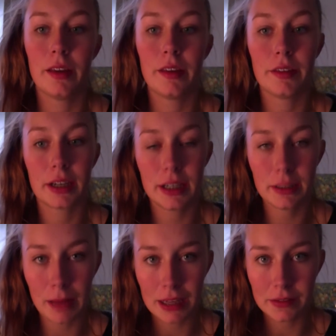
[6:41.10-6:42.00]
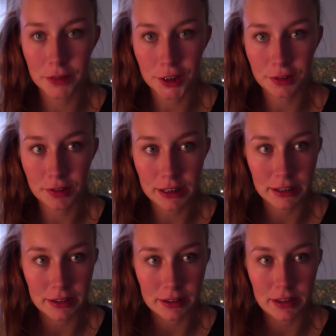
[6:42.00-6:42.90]
The clip I have chosen
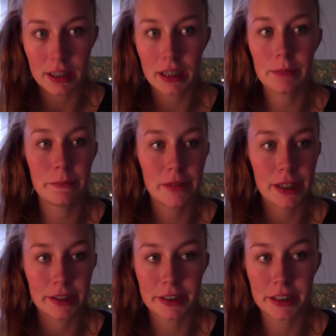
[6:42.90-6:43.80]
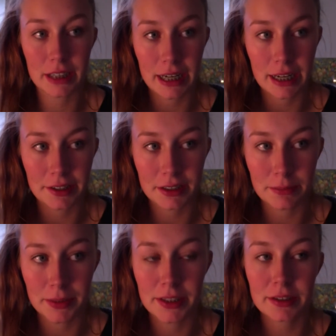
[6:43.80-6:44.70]
is the clip where Claire
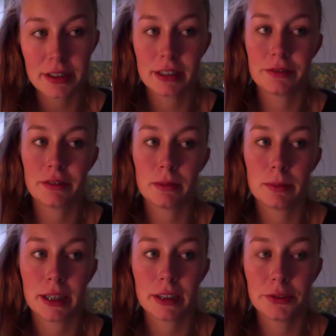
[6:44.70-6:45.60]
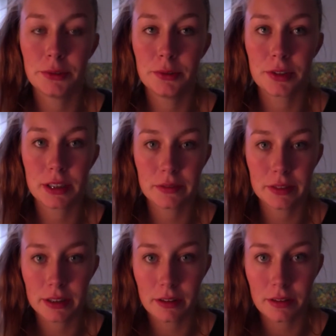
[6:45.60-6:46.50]
disappears and travel back to
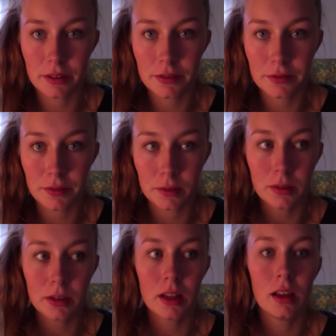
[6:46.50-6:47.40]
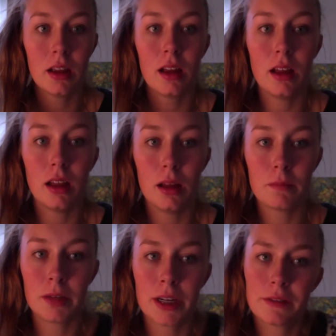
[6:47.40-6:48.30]
1734.
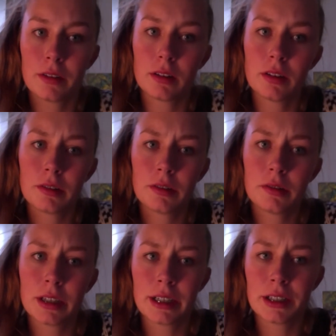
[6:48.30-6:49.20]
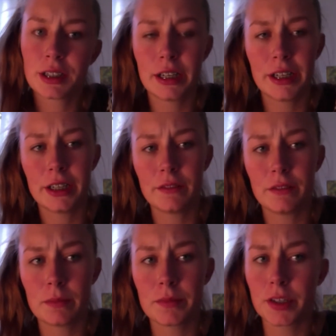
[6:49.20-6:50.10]
We are following Claire
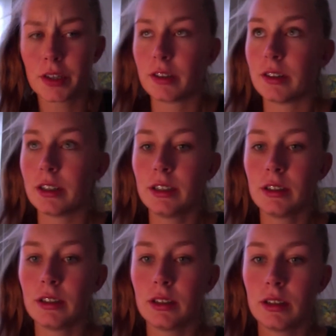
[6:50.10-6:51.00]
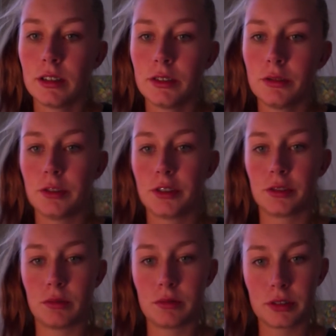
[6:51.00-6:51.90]
from the car to the
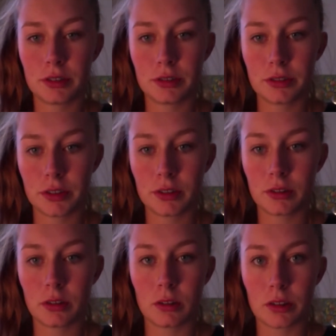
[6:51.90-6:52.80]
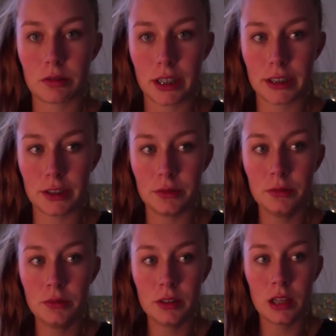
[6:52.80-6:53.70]
stone circle called Craignadoon.